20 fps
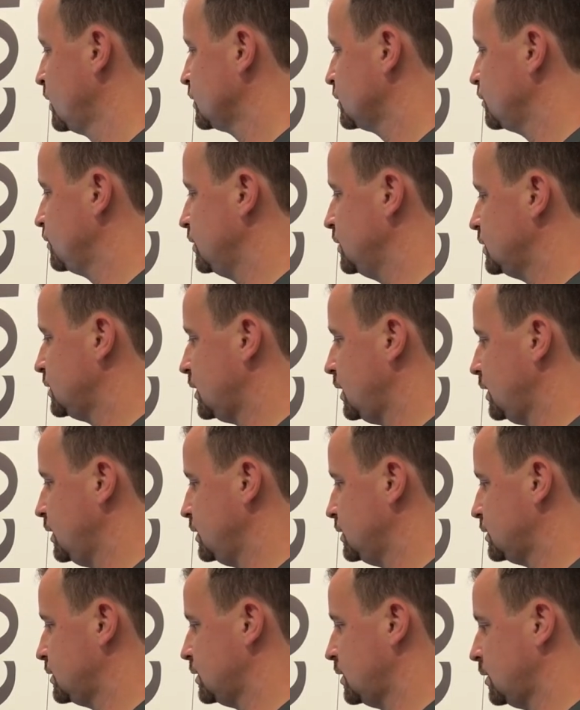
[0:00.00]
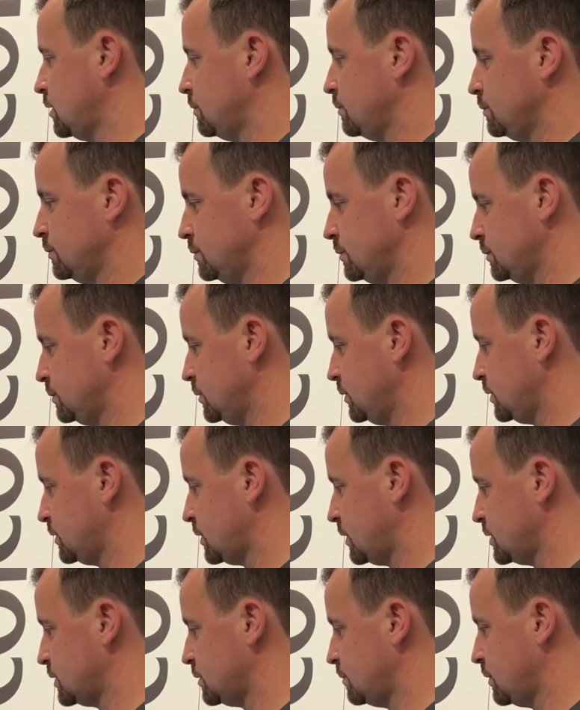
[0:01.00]
So in this case,
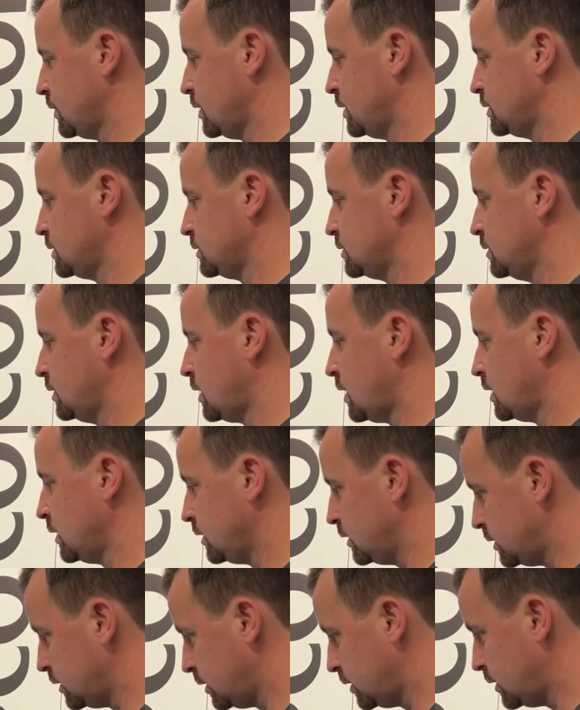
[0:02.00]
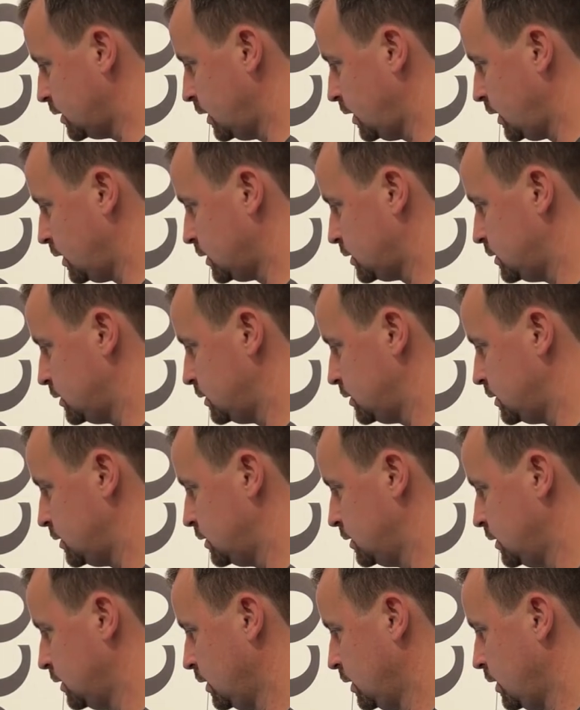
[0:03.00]
looks like somebody's not getting
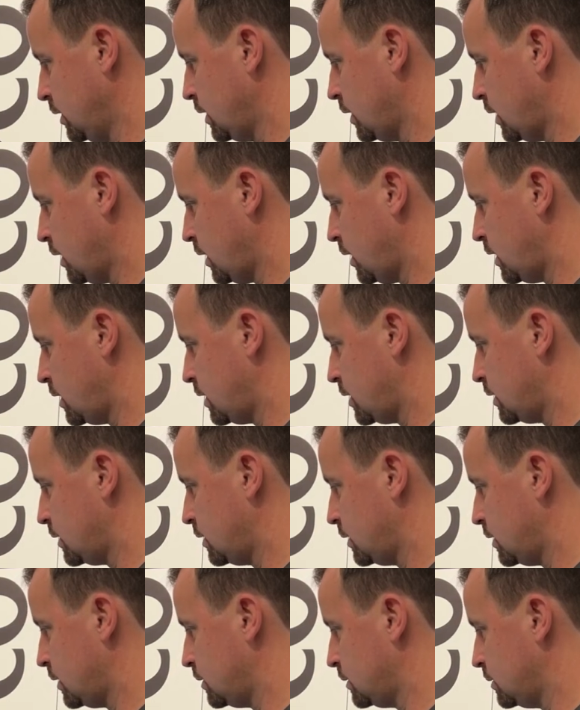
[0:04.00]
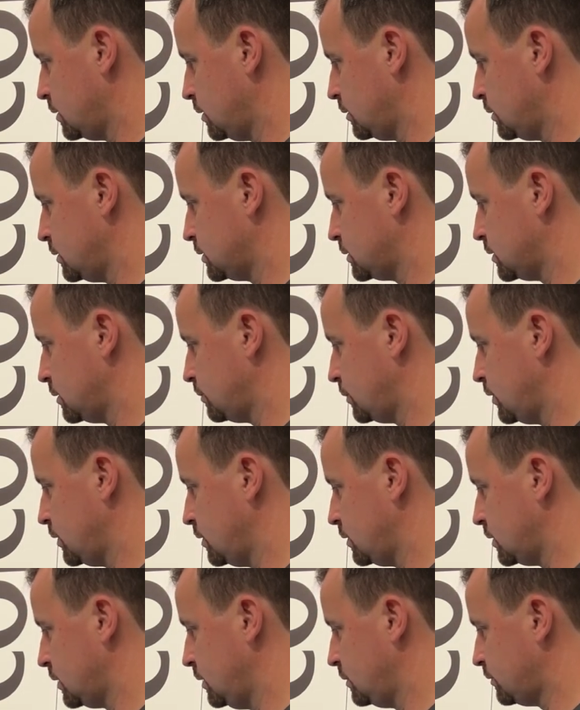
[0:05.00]
connected, and notice up
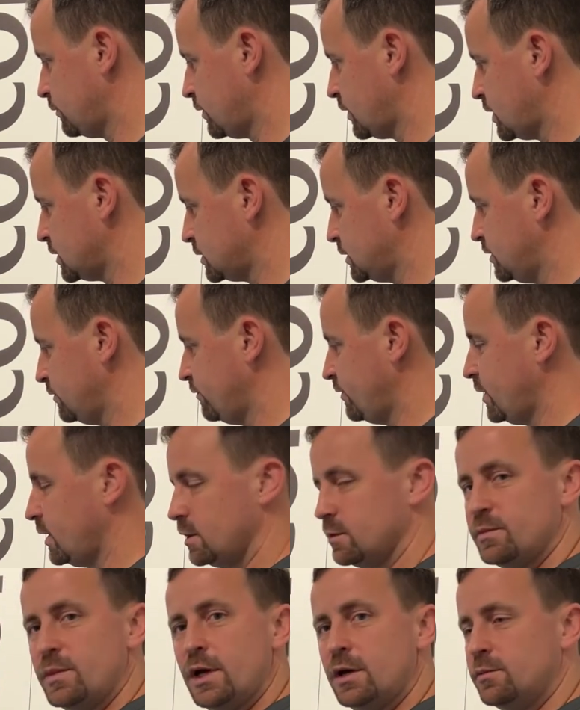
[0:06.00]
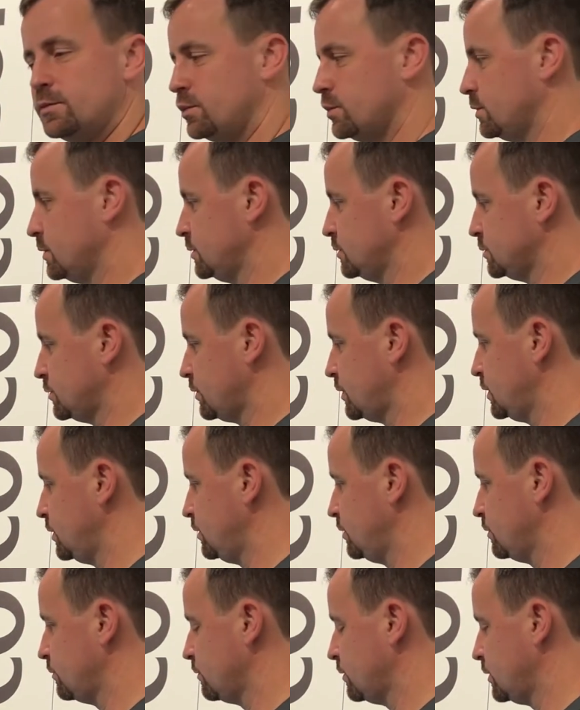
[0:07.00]
here it keeps flashing invalid mount point, so I
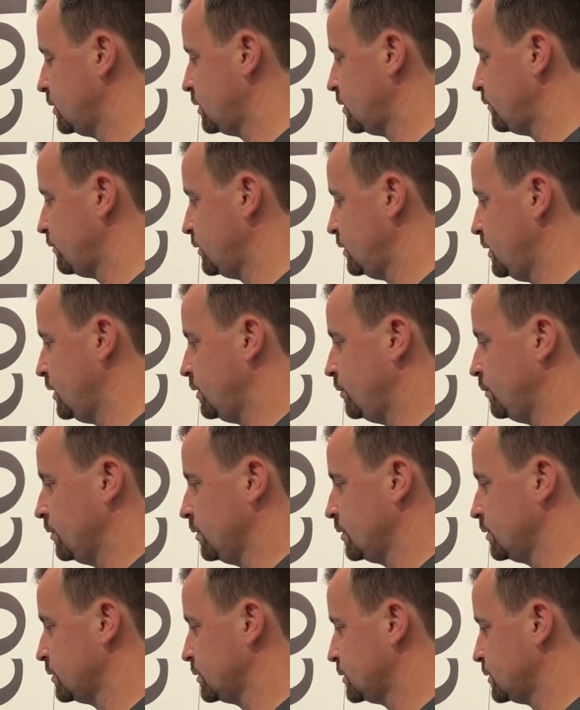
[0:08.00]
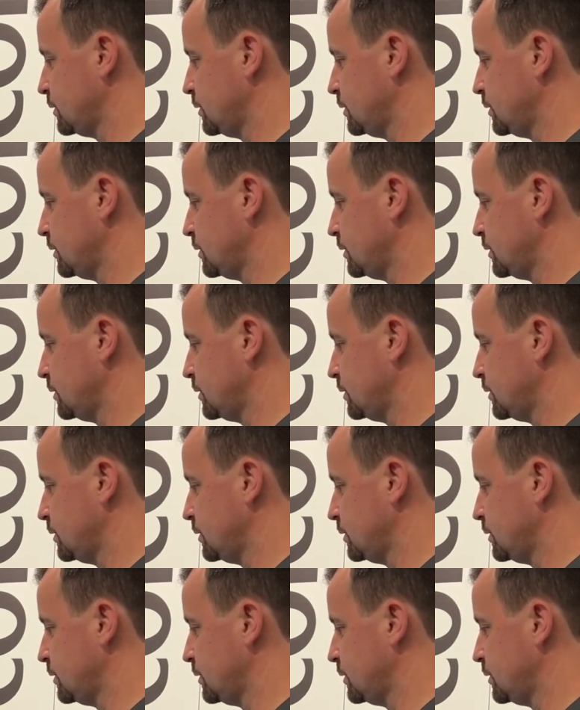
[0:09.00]
know they're running off the network.